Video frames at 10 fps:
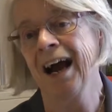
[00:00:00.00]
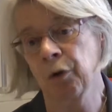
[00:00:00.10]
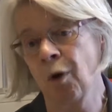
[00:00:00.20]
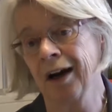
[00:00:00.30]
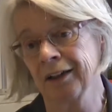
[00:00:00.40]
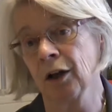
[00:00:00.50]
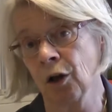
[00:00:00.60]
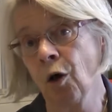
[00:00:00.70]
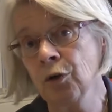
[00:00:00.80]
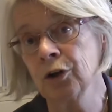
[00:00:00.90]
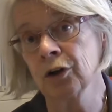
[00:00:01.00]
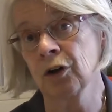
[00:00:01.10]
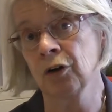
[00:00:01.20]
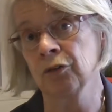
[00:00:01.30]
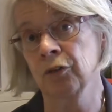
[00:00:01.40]
quite a lot
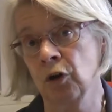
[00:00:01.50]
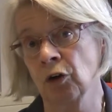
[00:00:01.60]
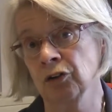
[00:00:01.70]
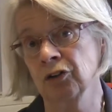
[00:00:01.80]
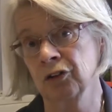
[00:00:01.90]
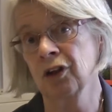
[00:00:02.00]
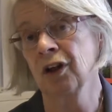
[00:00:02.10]
of costs